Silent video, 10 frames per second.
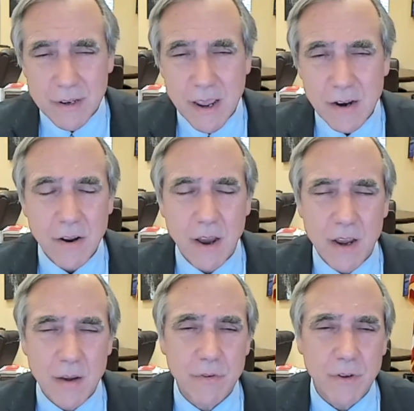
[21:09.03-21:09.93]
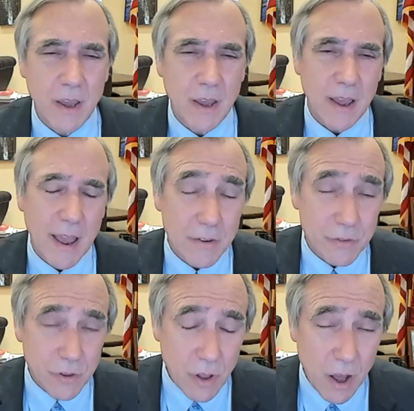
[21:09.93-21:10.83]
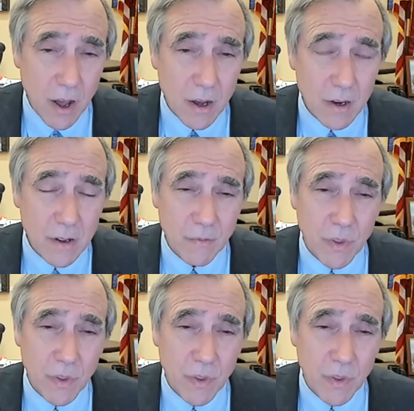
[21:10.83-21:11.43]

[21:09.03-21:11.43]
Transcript: 10 times as long